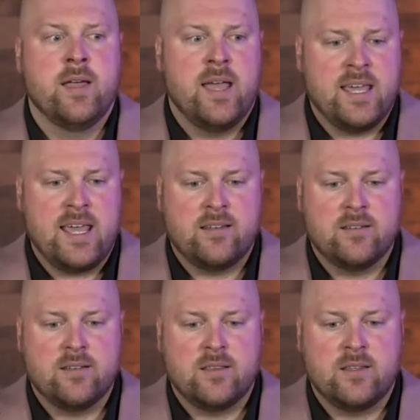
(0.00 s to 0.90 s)
again,
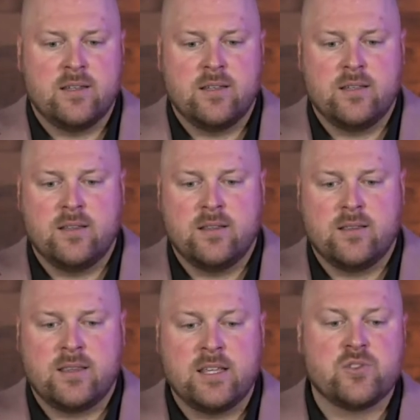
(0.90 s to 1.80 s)
the
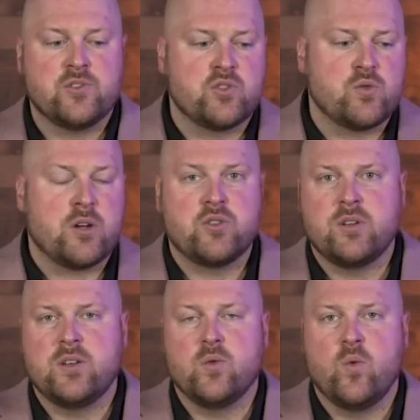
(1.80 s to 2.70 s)
things are structured
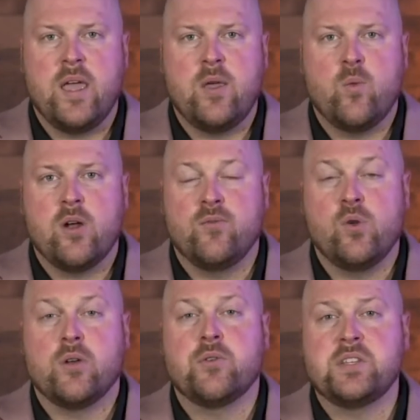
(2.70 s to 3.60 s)
in a way where if you
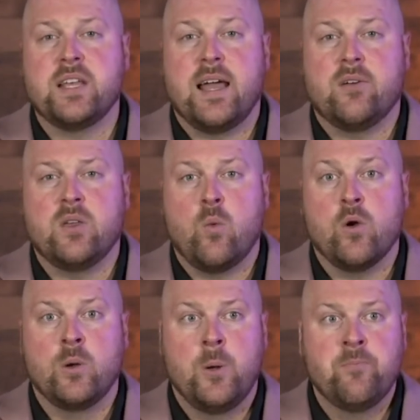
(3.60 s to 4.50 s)
understand how they
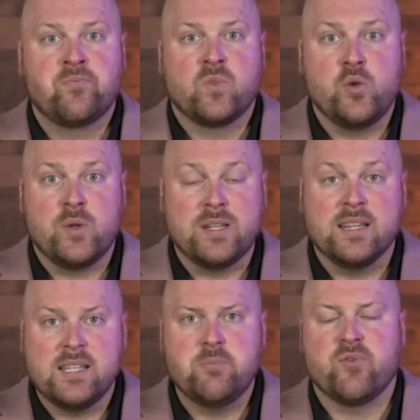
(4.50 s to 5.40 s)
work, you can
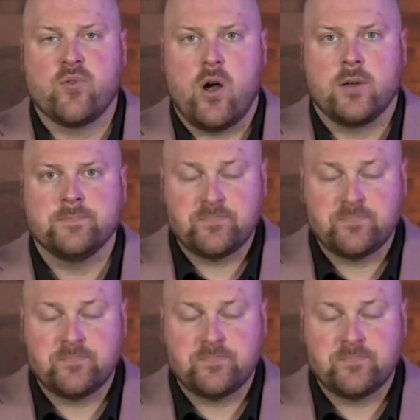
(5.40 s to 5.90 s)
leapfrog.